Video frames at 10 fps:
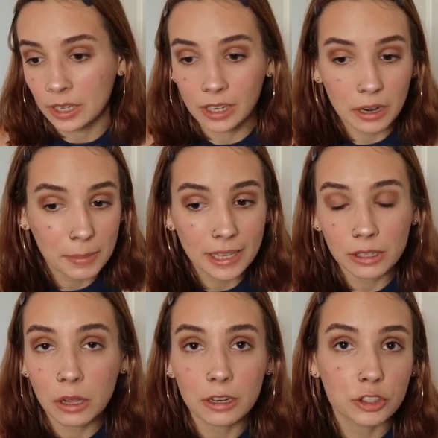Could be in the
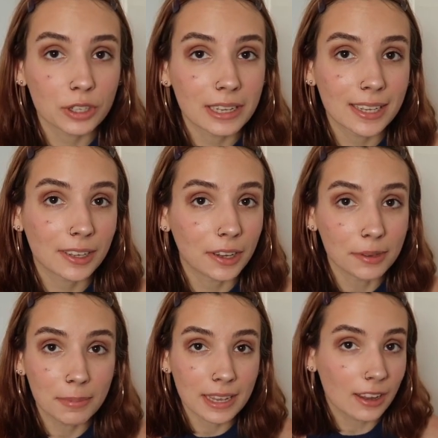laundry,
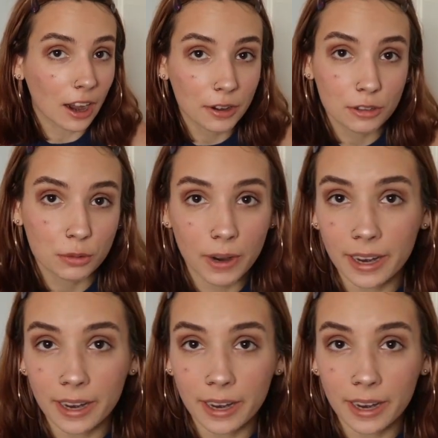could be God knows